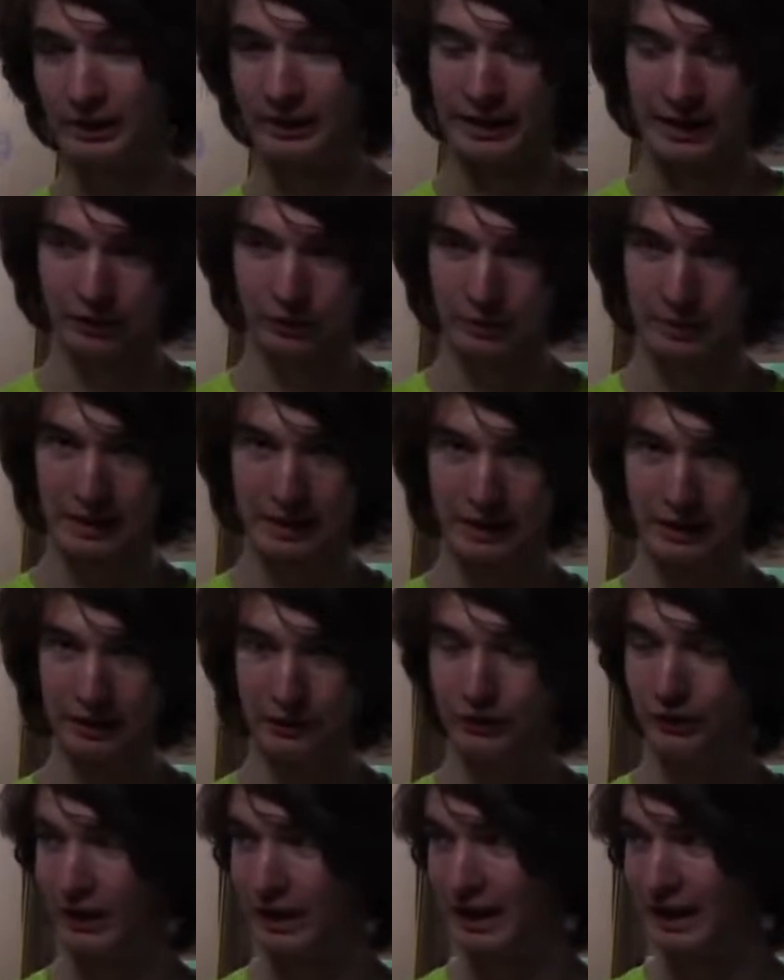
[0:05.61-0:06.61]
That's
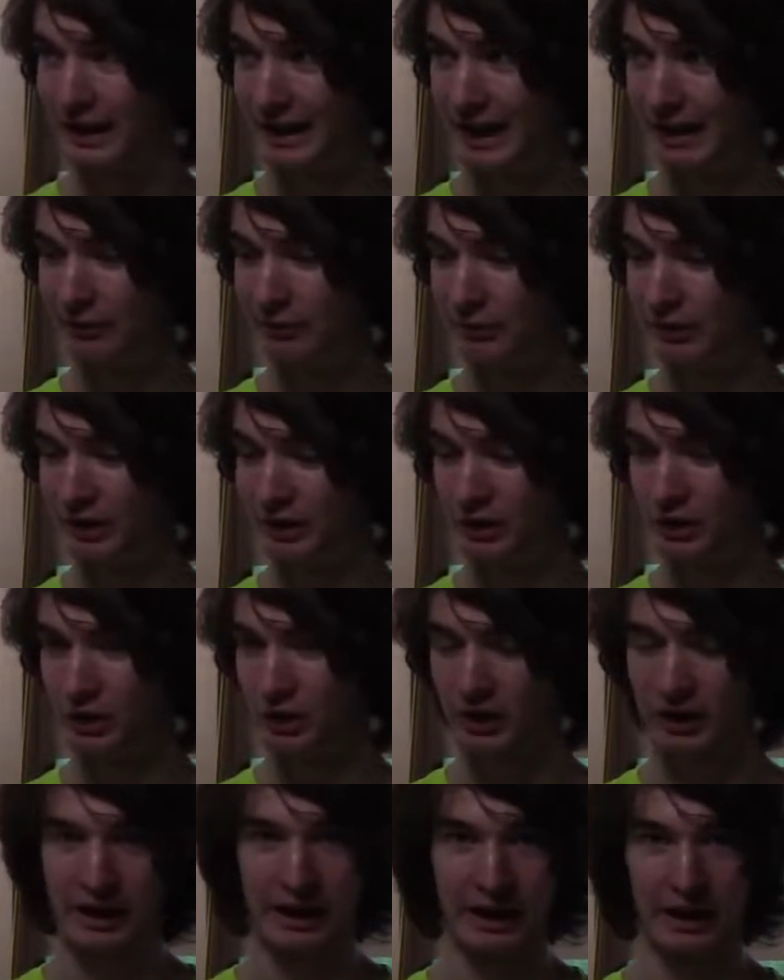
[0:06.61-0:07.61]
because I haven't done
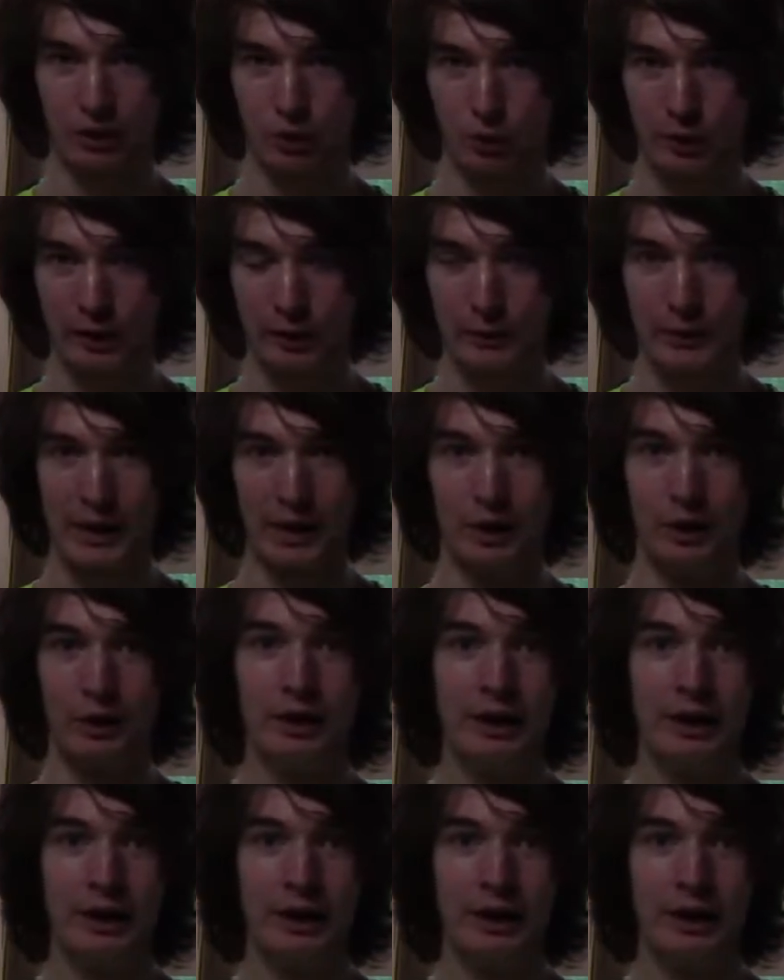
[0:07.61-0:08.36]
cooking in quite a while.